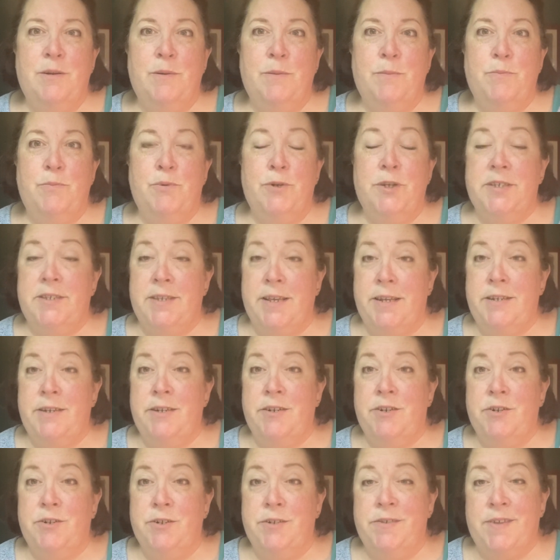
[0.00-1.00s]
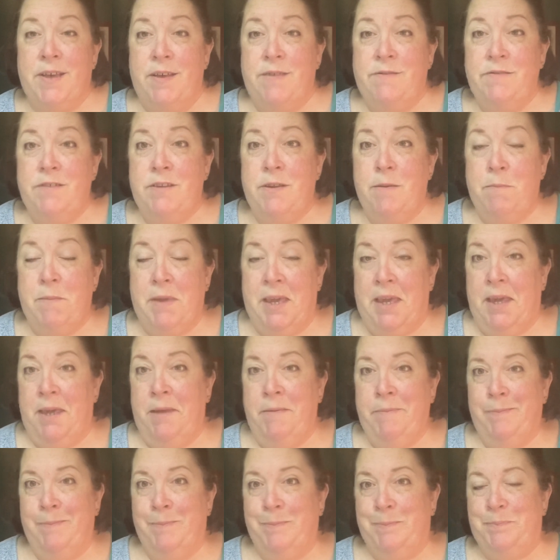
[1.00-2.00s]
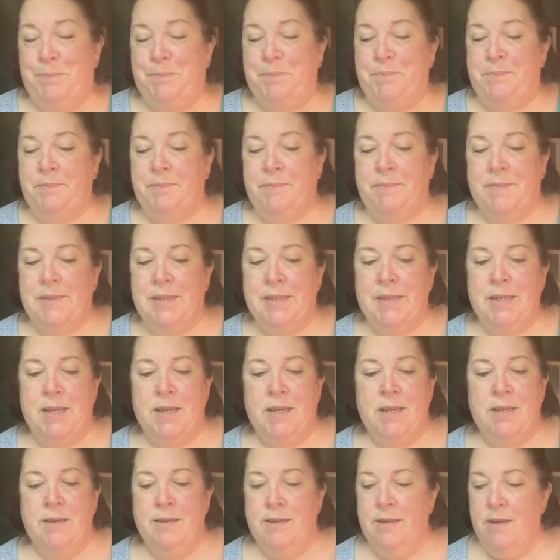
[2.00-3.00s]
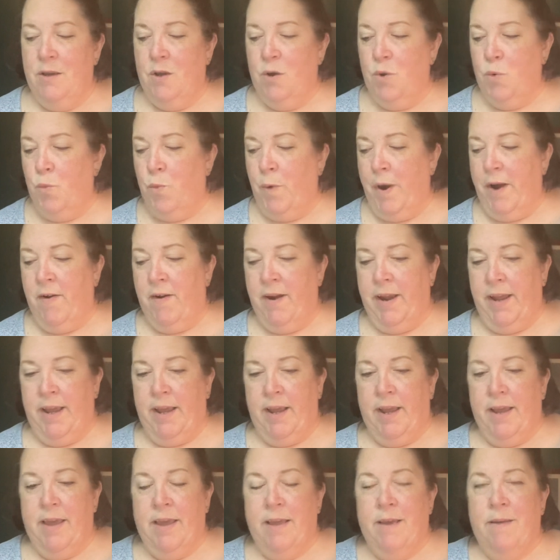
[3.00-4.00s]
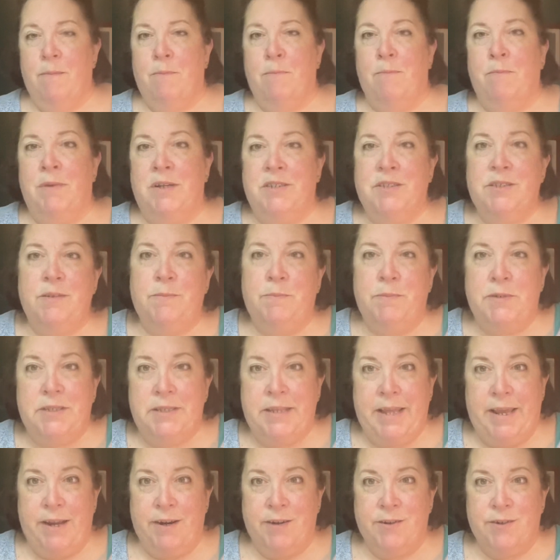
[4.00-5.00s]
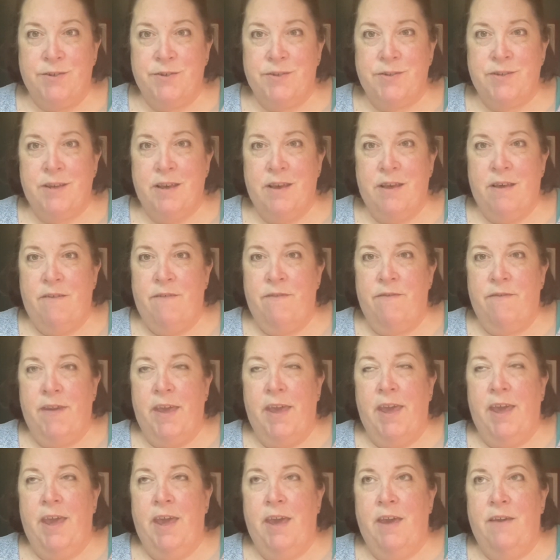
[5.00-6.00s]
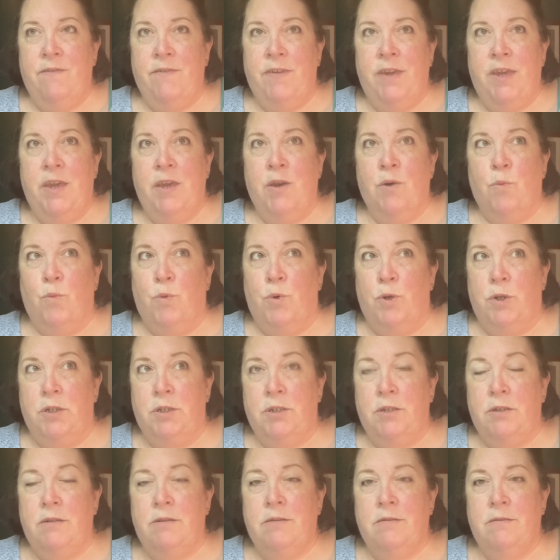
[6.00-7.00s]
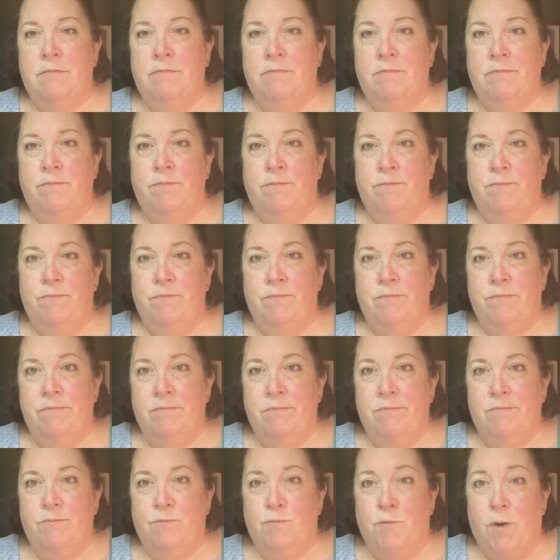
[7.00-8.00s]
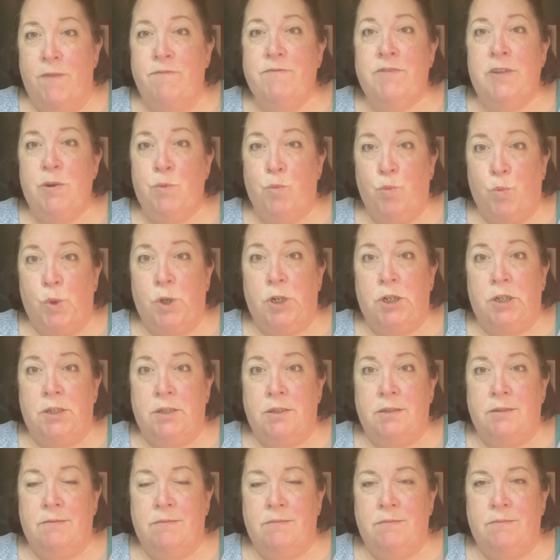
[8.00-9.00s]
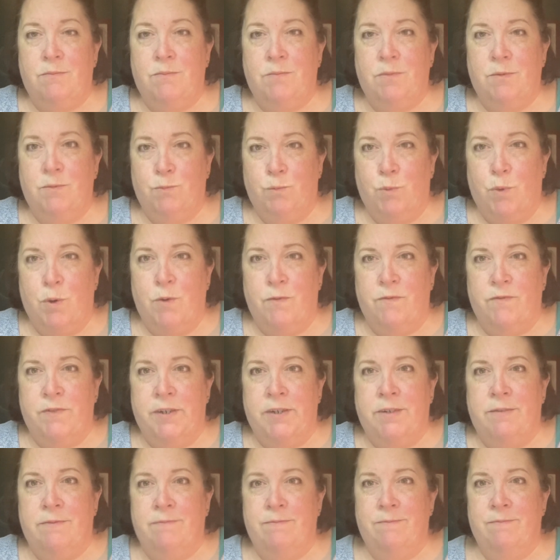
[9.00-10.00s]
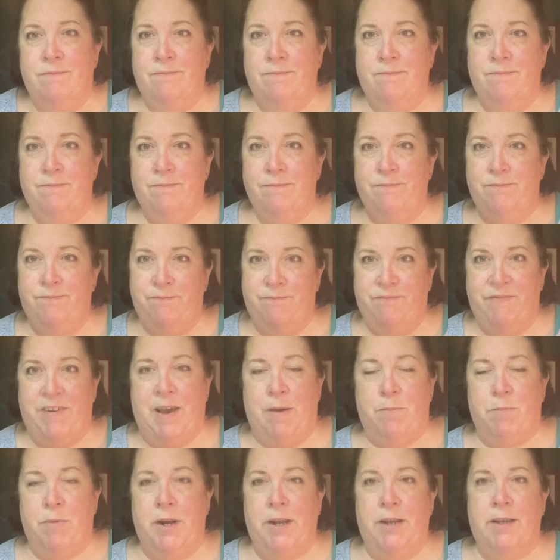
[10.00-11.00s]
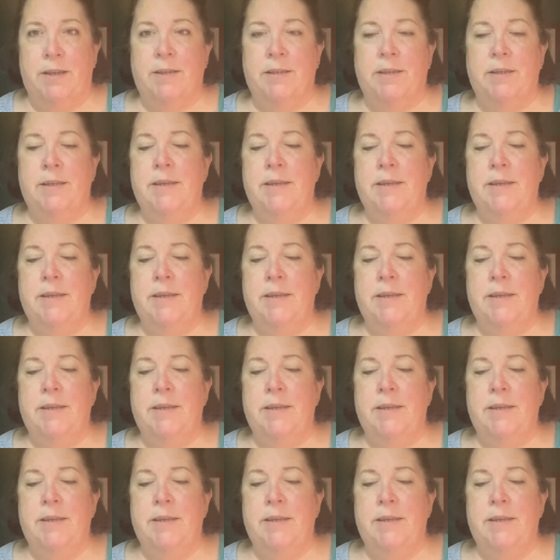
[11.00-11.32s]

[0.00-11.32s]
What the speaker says: presented herself to me wearing multiple layers of heavy wool, roughly wool woven fabric.